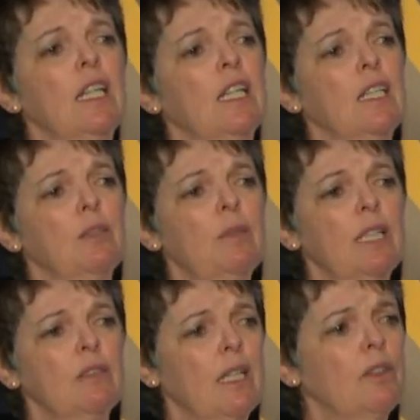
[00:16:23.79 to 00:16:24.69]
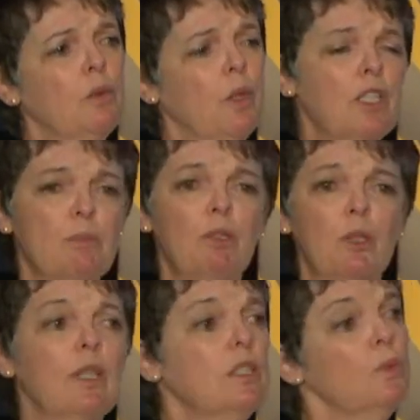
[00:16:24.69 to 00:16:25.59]
um, and, and the way she put the
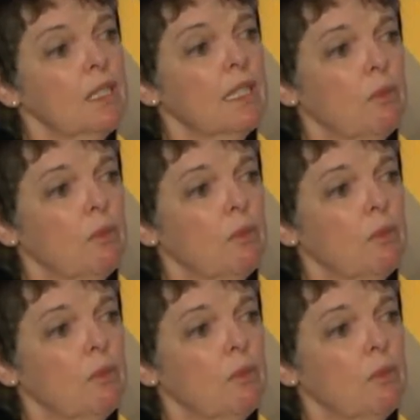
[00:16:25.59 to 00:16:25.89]
question was,